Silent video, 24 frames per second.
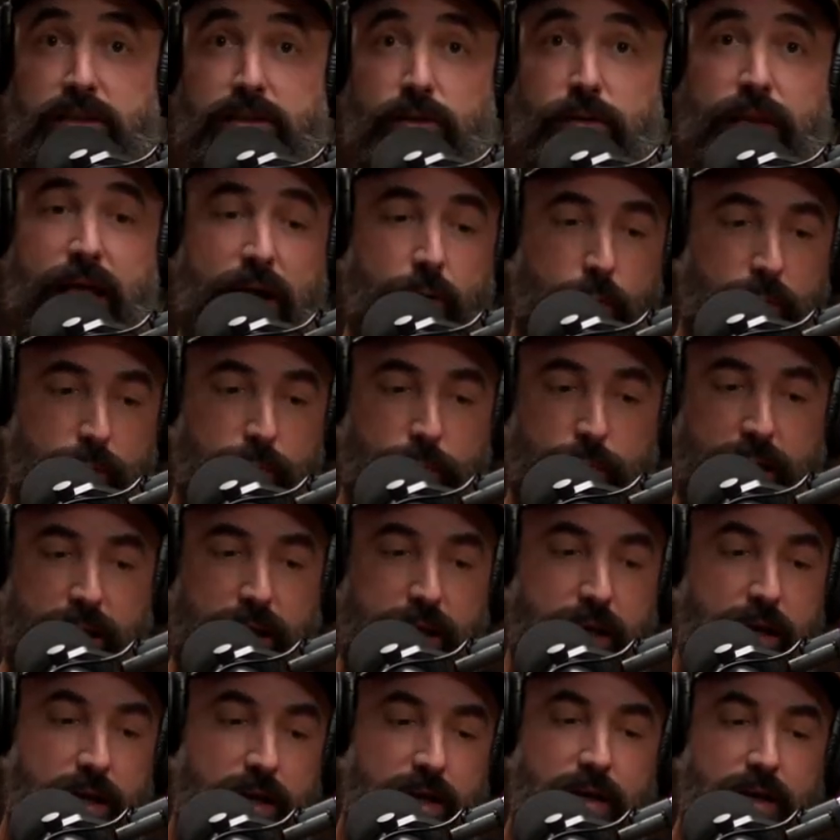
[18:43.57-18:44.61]
So that would
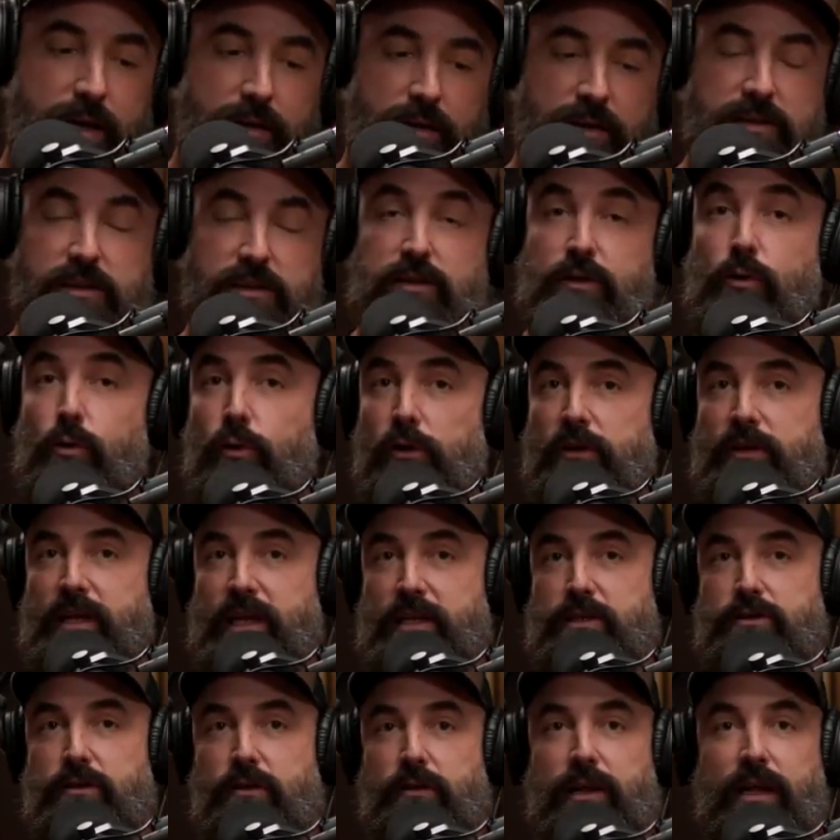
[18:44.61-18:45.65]
be the school
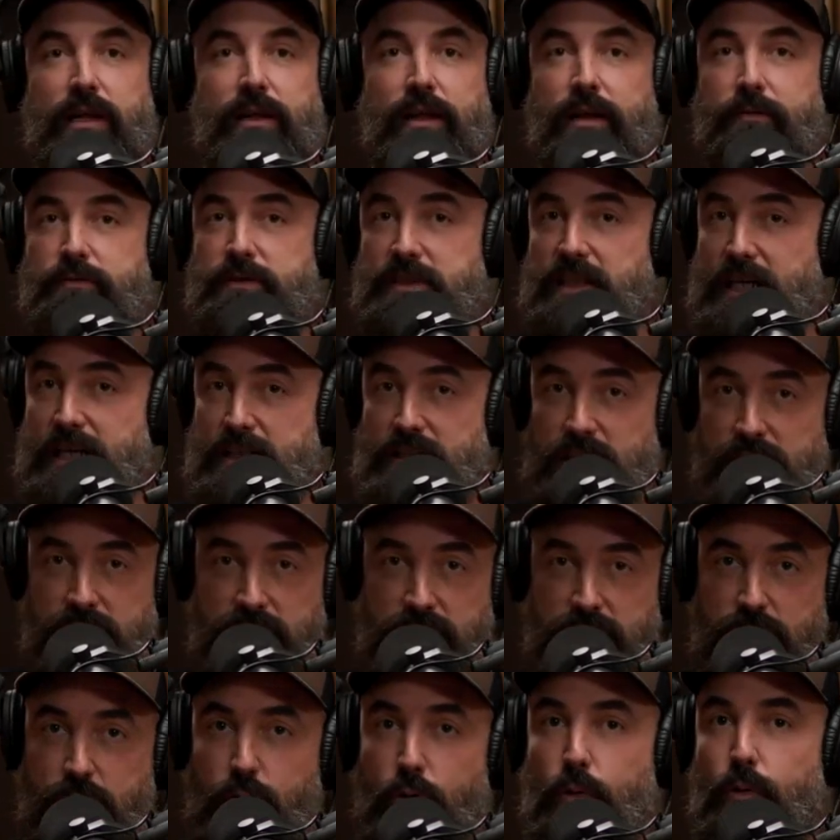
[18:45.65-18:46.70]
teacher that loves teaching
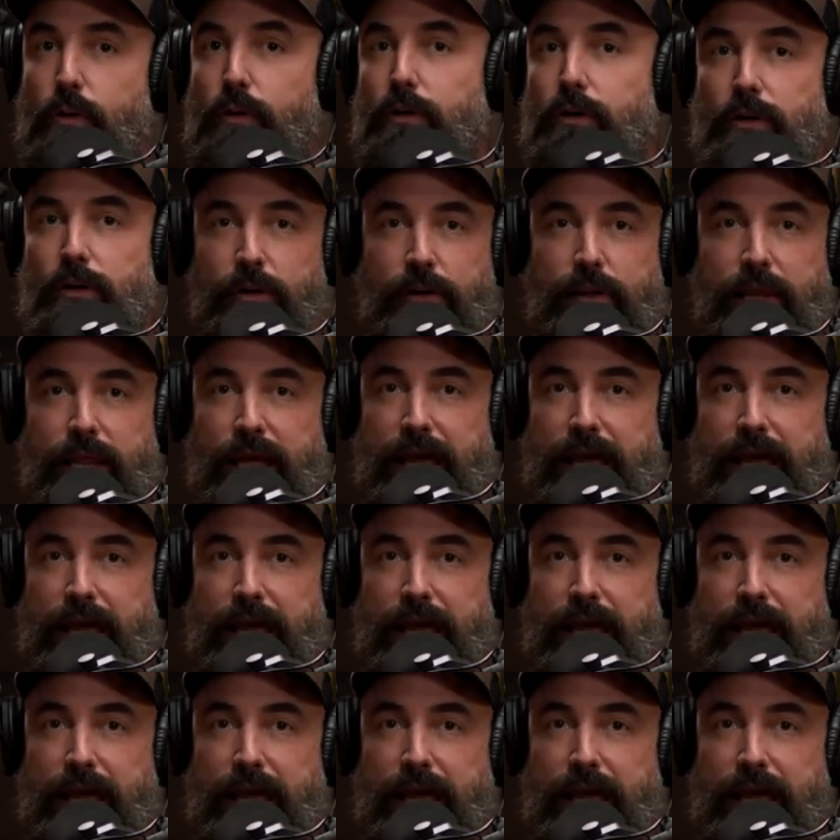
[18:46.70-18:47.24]
school,